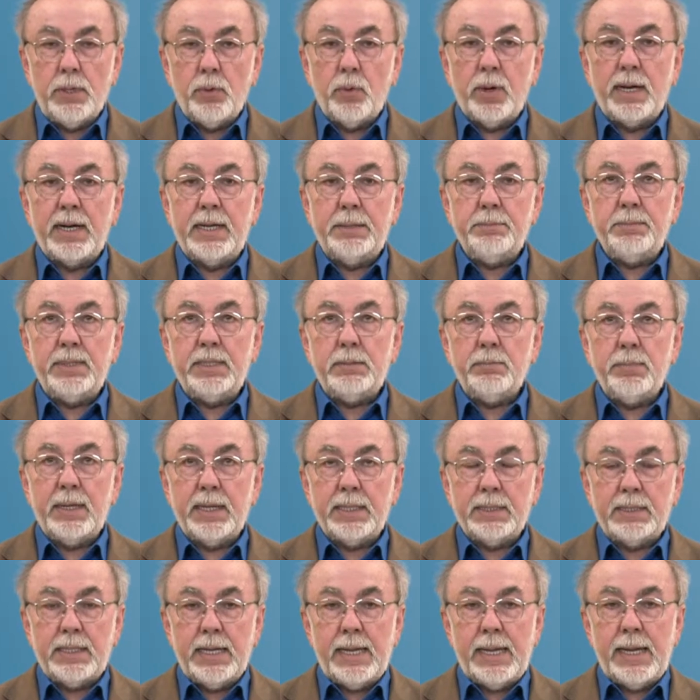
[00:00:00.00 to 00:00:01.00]
What I mean
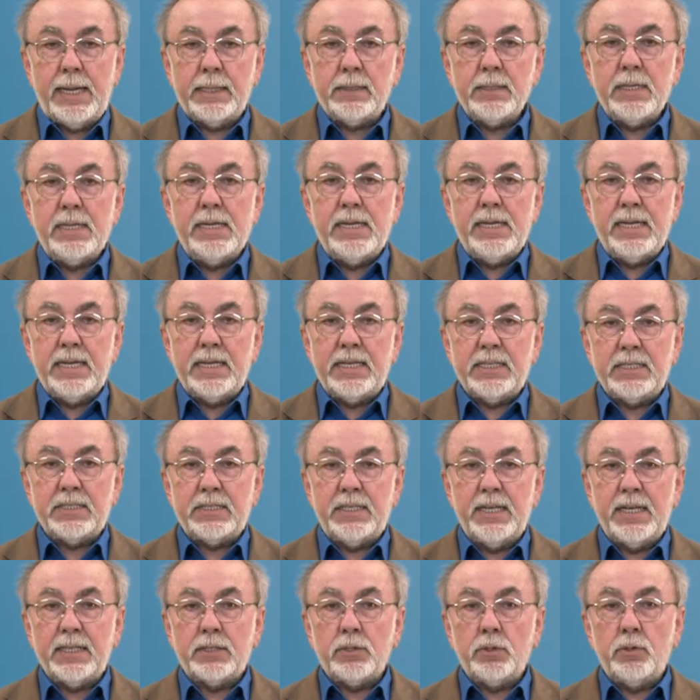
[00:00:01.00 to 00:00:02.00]
by that
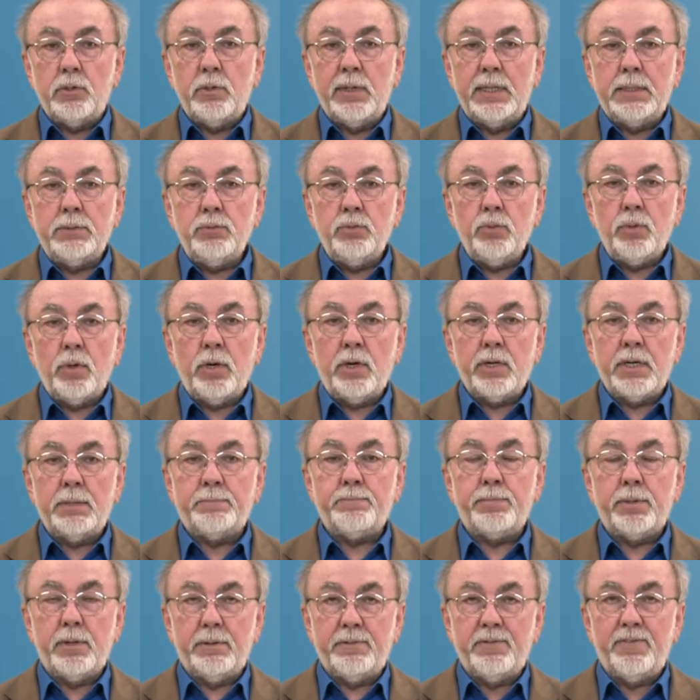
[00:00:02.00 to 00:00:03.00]
is that groundwater
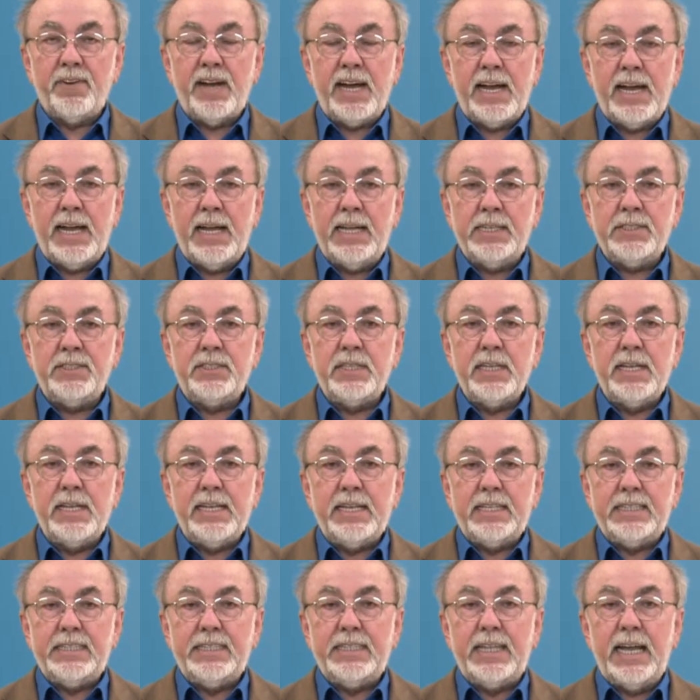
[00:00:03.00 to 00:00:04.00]
provides
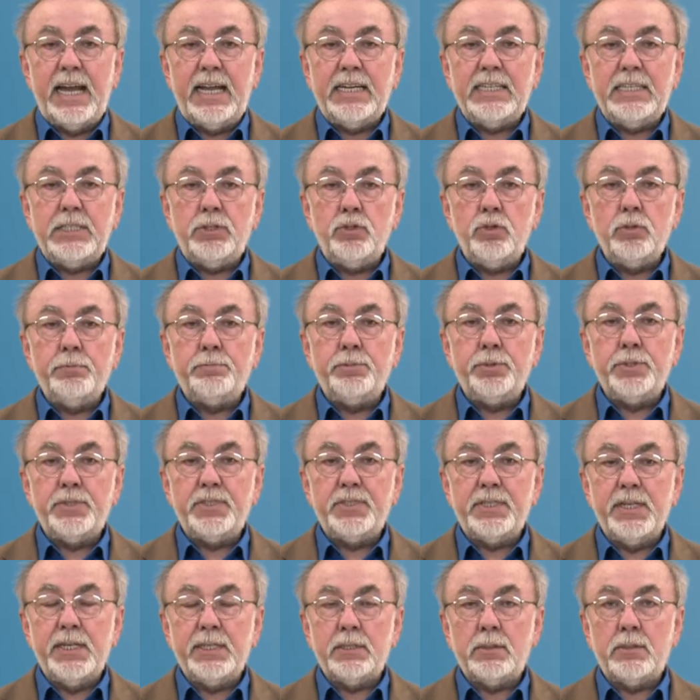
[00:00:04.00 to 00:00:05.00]

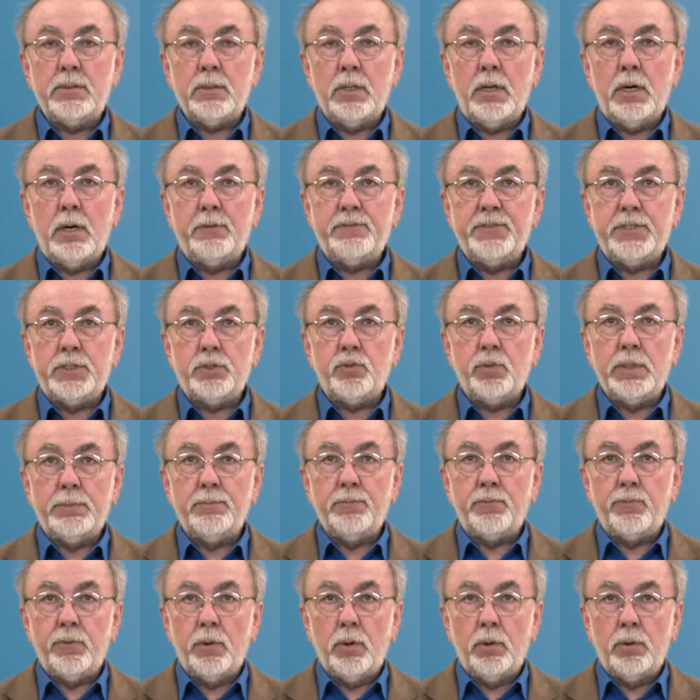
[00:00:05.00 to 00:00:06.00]
92% of
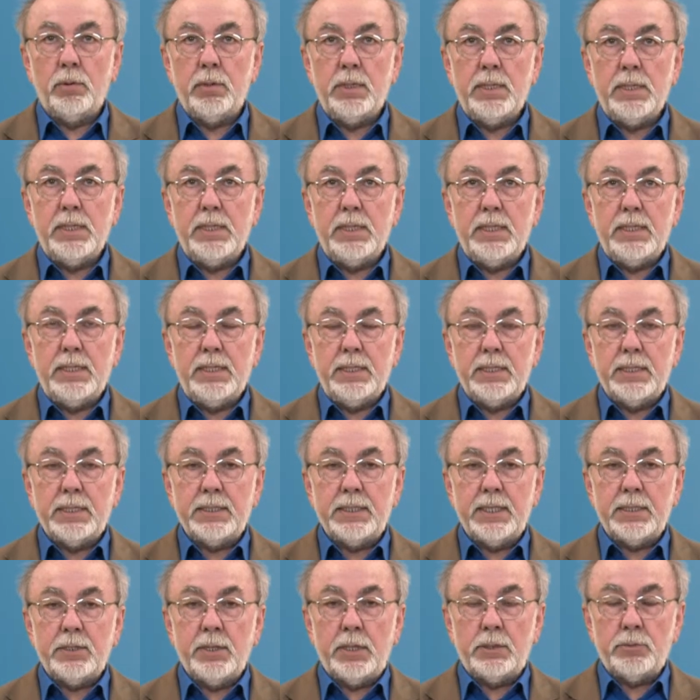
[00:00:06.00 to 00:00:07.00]
stream flow.
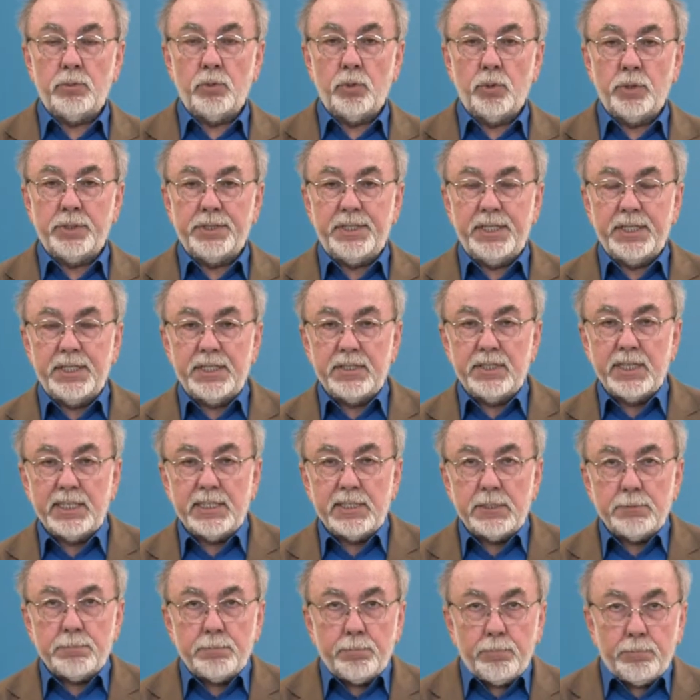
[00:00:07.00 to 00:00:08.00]
In other words, there is a
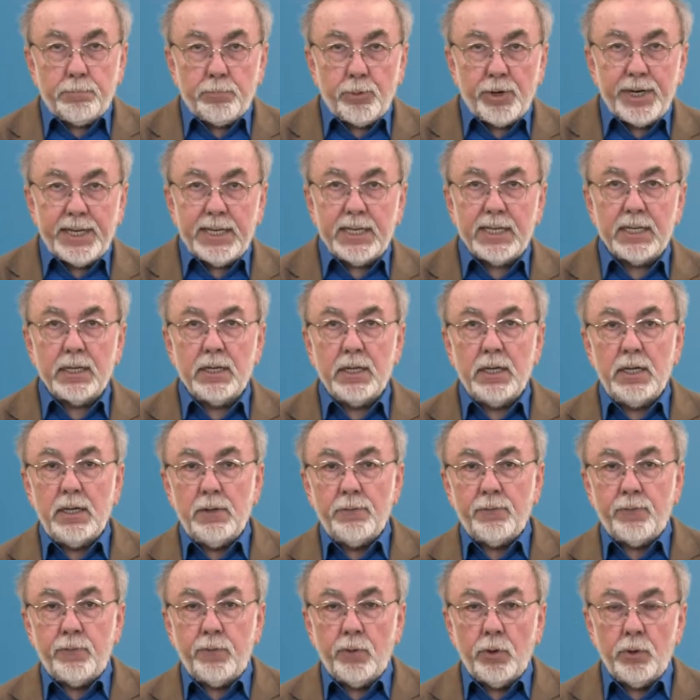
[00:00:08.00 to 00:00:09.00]
spring
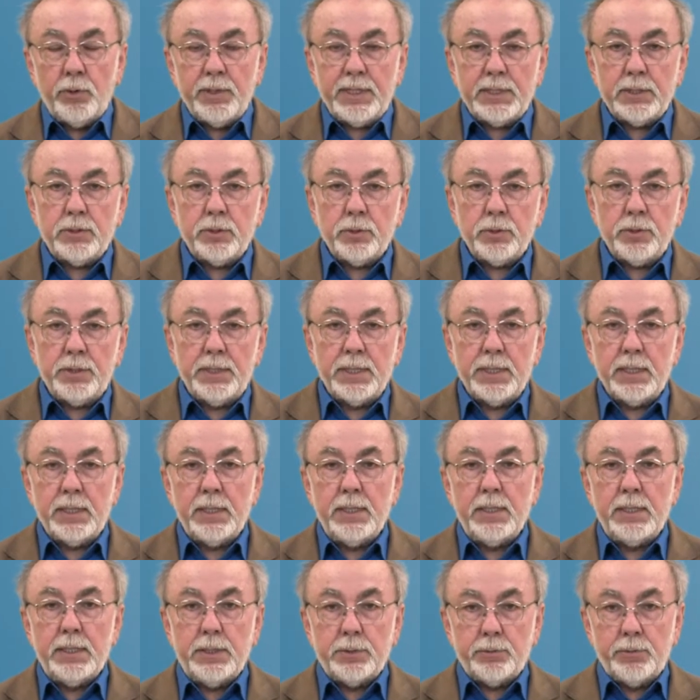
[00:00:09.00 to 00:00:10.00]
flowing to
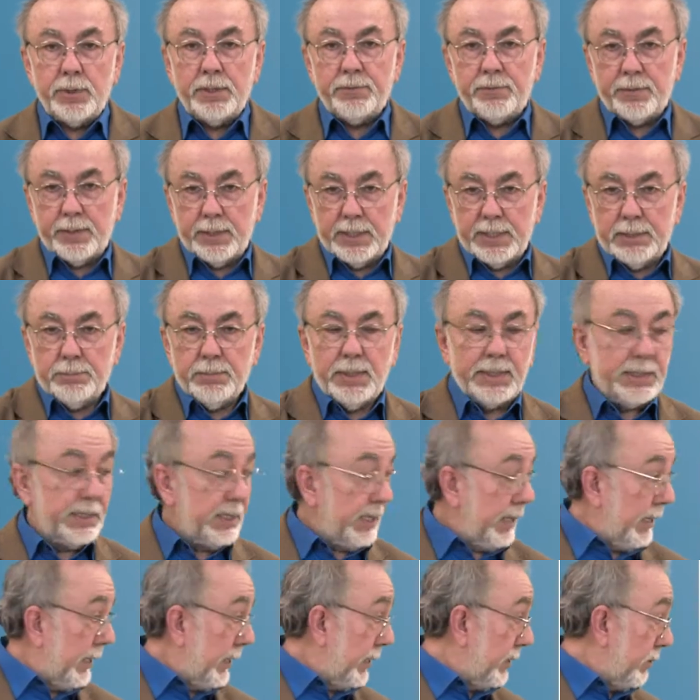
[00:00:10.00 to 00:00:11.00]
the river and
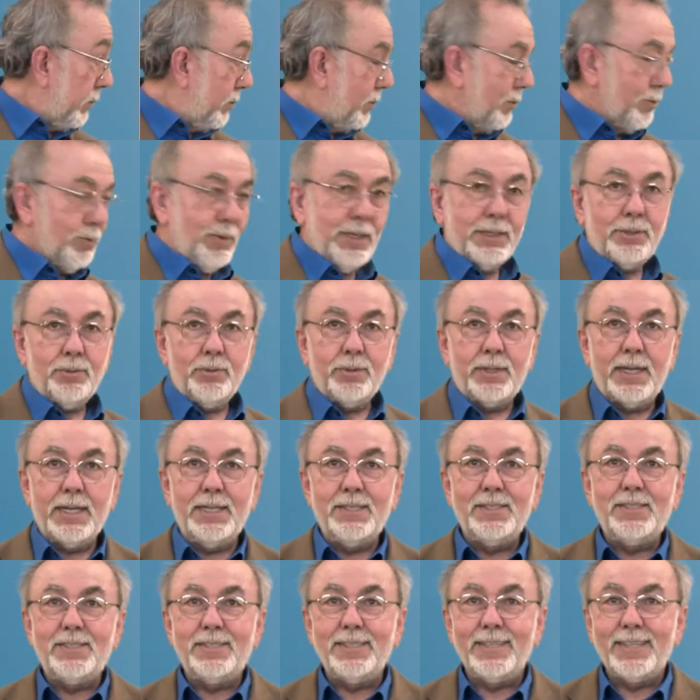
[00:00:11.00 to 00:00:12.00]
maintain what you
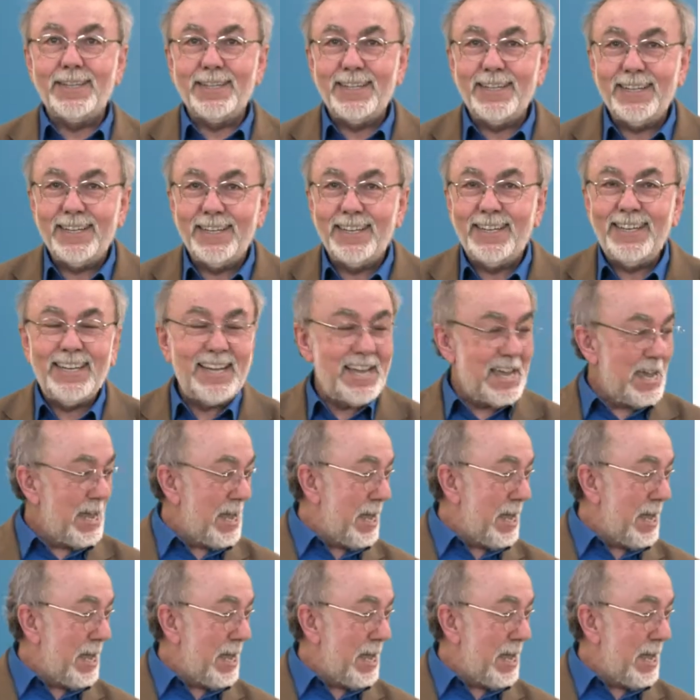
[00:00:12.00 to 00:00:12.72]
can see here